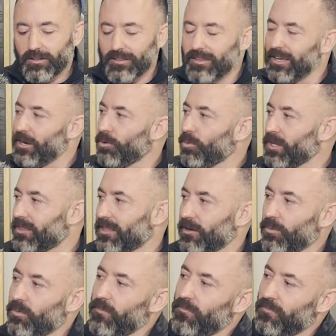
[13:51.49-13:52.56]
deal with
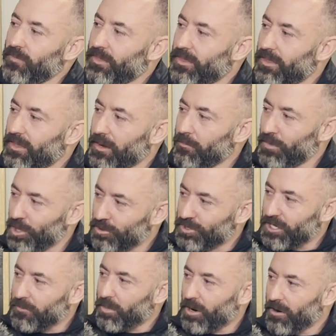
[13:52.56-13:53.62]
the
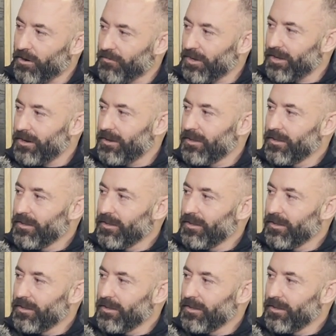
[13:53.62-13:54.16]
music part of it.